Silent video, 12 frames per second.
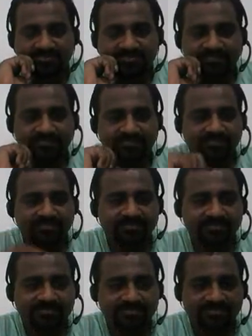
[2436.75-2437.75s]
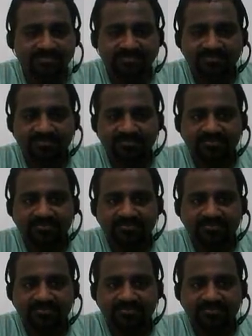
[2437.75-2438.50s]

Nobody speaks.